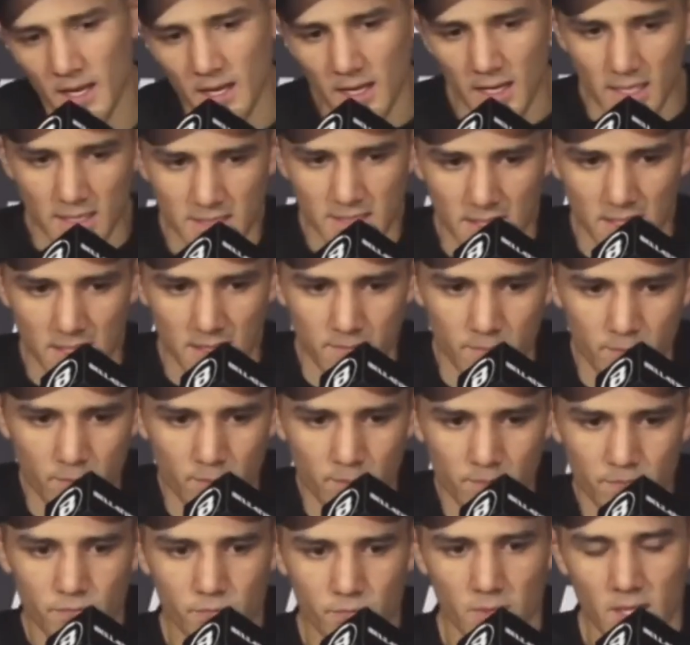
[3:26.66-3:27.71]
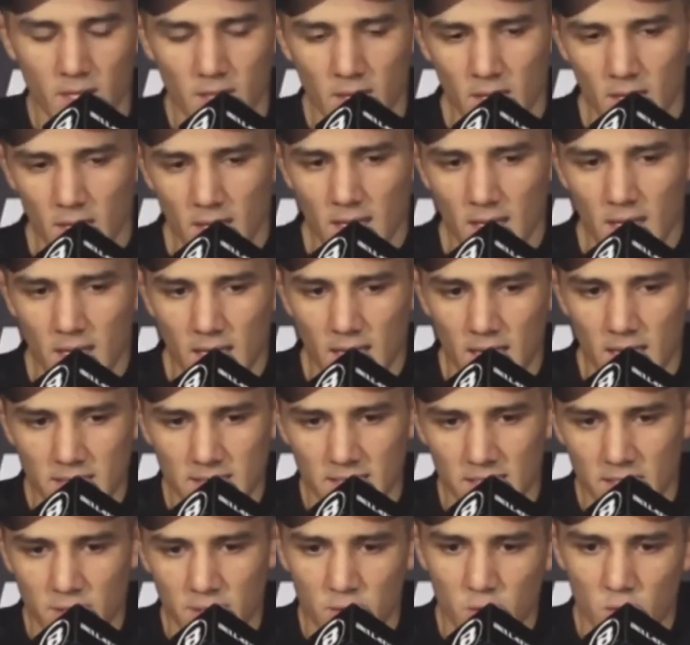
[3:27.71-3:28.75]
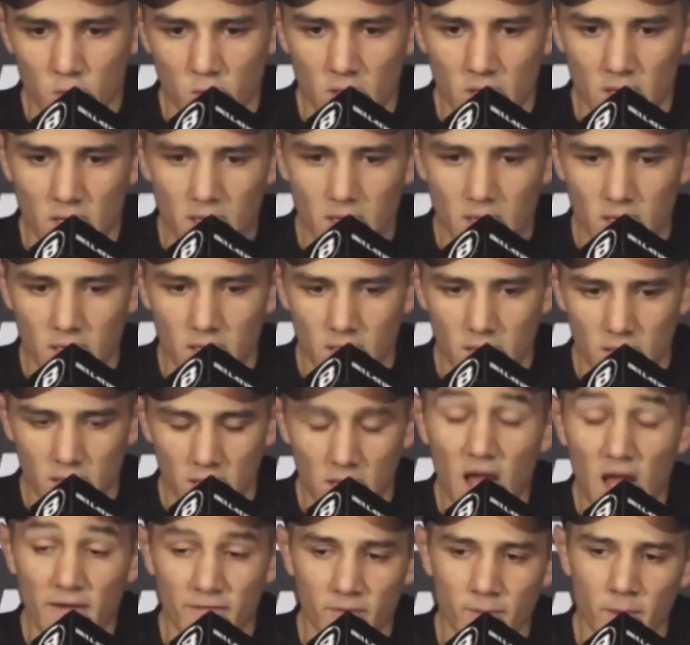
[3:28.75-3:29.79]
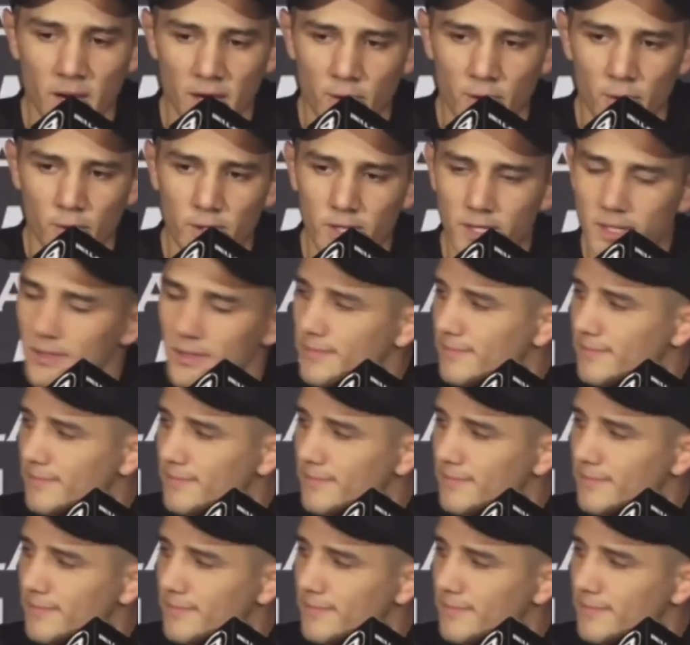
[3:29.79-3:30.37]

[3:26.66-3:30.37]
is gonna do a lot for my career.